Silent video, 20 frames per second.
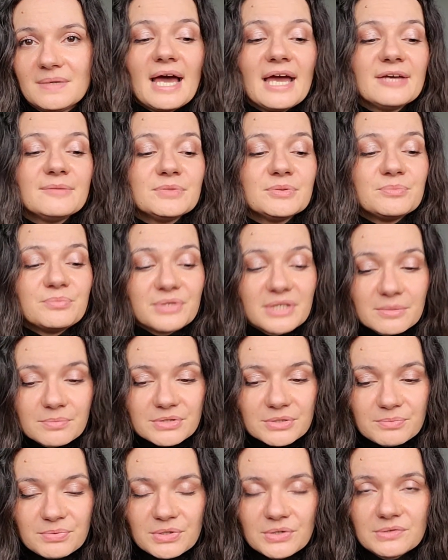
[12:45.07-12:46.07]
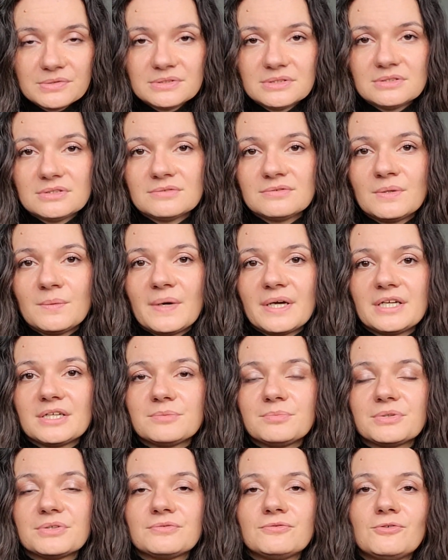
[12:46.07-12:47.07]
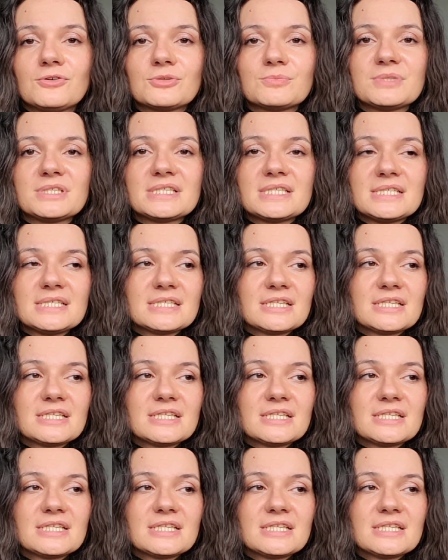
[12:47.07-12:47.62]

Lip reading: I am a big proponent of choir performances.